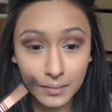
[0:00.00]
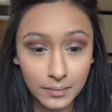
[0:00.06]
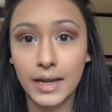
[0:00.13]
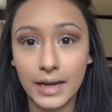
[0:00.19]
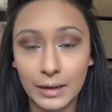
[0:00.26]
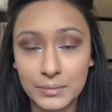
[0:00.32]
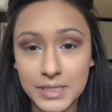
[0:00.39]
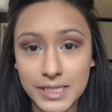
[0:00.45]

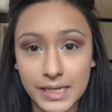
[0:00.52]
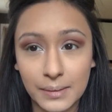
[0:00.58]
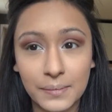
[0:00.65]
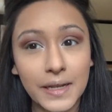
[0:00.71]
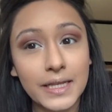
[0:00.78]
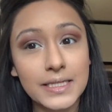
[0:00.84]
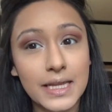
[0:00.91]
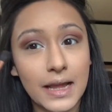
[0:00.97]
Now I'm just going to
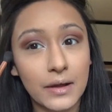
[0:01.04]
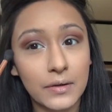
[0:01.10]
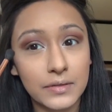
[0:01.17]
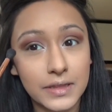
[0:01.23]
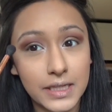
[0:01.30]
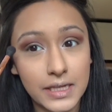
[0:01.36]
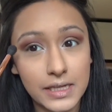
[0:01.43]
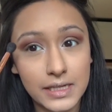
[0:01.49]
blend
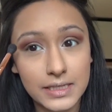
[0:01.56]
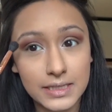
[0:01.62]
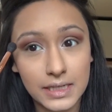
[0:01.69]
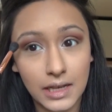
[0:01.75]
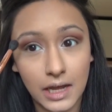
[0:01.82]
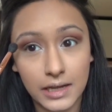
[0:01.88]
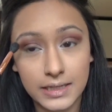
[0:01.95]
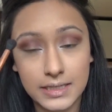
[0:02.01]
out these
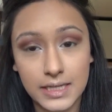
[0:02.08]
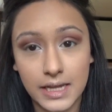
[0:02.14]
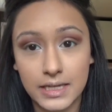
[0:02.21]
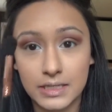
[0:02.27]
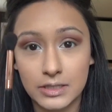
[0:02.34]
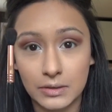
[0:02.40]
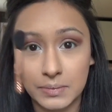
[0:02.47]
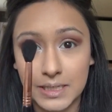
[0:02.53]
lines here.
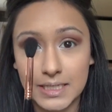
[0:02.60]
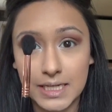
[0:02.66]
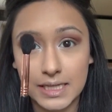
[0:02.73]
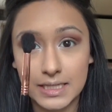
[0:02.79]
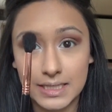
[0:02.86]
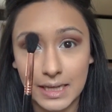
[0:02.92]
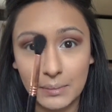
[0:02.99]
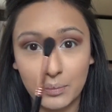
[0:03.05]
So I'm going to take
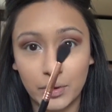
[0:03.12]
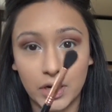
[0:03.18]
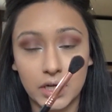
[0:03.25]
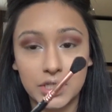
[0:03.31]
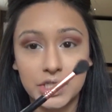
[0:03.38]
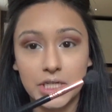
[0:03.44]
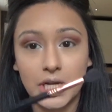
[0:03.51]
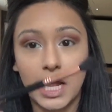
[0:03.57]
the same
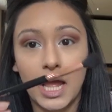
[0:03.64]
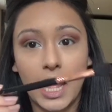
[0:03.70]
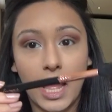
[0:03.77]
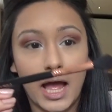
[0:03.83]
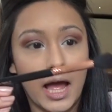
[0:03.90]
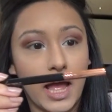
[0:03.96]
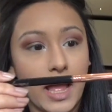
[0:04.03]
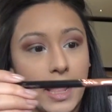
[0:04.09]
brush
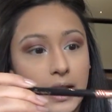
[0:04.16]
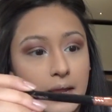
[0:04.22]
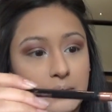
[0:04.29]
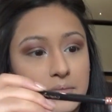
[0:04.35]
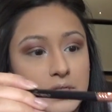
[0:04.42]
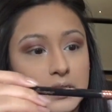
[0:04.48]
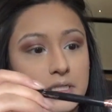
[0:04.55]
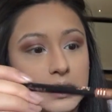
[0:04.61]
and
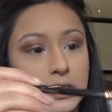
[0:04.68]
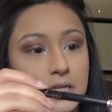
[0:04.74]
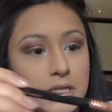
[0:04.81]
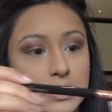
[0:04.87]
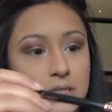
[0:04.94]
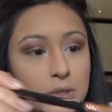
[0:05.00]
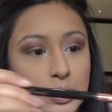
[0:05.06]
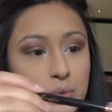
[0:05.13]
I'm just going
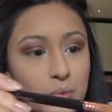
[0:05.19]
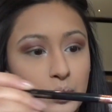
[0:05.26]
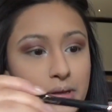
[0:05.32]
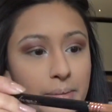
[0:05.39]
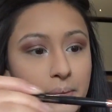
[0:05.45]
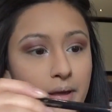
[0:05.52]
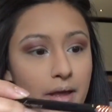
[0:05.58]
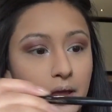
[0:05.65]
to
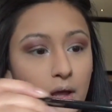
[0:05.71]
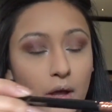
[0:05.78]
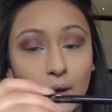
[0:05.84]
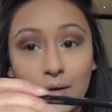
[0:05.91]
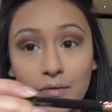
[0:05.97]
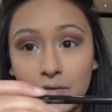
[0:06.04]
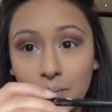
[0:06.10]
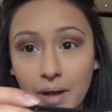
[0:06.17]
sweep it
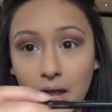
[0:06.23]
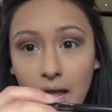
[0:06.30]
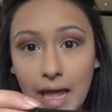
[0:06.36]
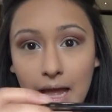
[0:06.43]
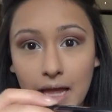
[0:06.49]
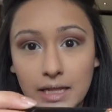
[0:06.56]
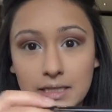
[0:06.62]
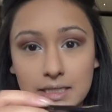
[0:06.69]
over my
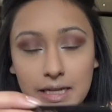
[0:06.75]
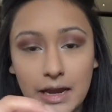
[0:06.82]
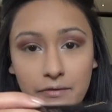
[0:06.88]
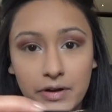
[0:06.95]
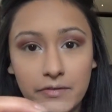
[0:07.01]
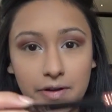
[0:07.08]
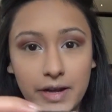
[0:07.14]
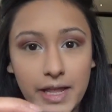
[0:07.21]
hand to get
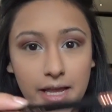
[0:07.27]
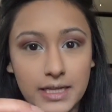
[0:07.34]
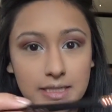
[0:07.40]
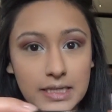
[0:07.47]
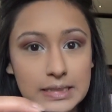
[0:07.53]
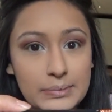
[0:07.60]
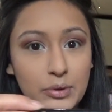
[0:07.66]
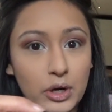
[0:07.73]
rid of any
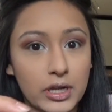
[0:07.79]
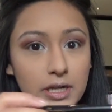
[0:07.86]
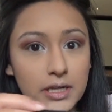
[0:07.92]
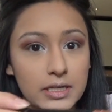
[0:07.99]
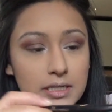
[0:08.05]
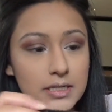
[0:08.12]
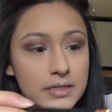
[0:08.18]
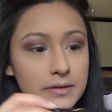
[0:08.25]
excess
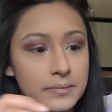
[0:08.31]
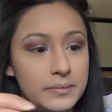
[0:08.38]
product.